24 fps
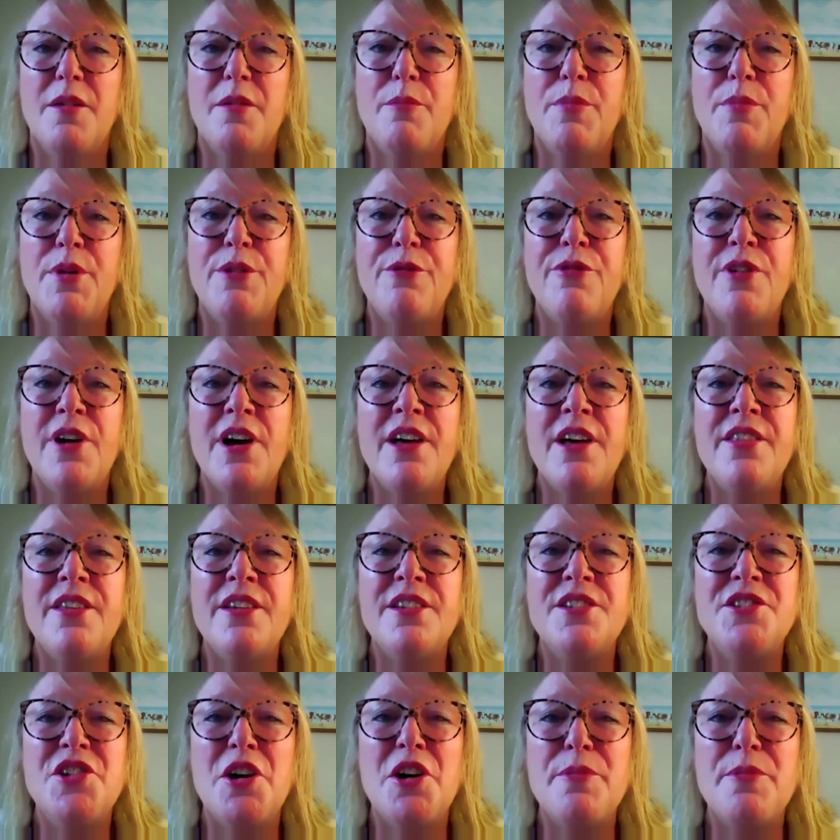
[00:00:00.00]
But Father
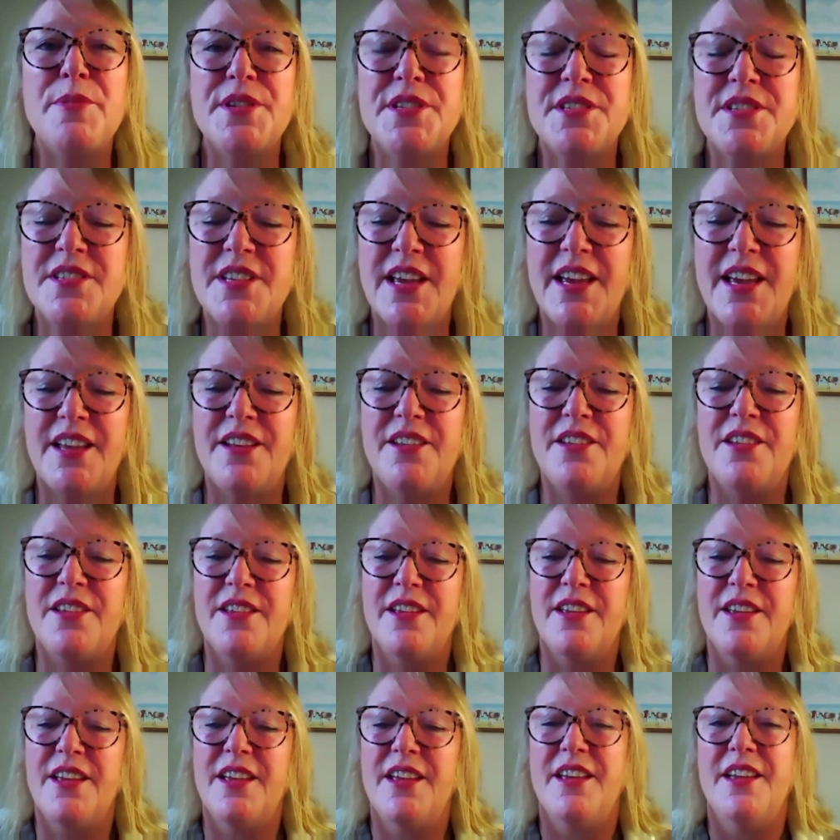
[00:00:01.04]
Thomas said,
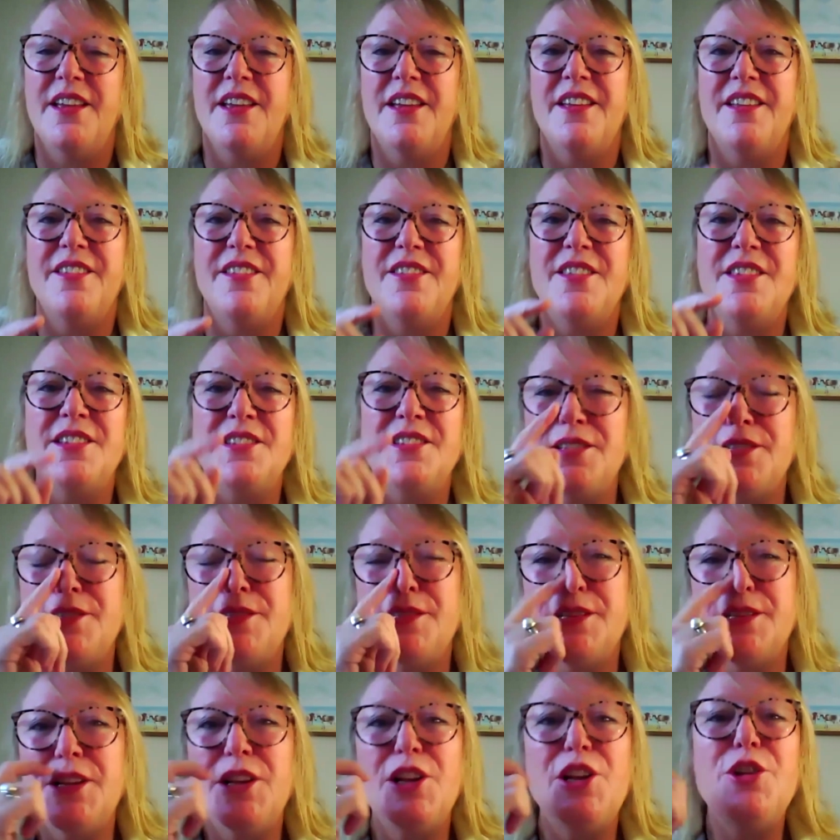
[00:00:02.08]
this is
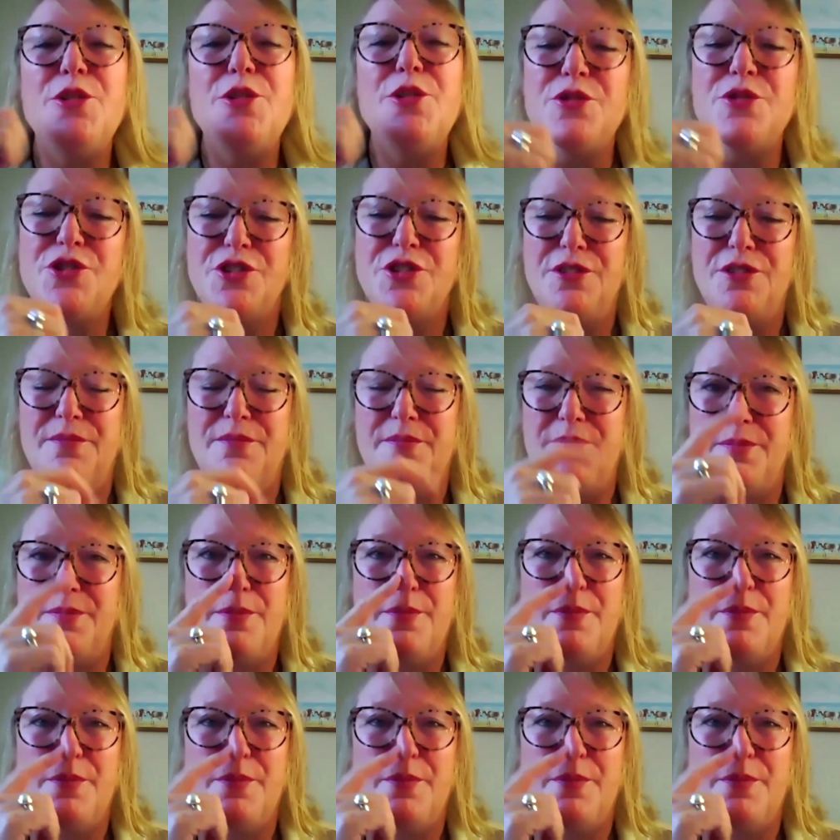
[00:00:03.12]
an illusion,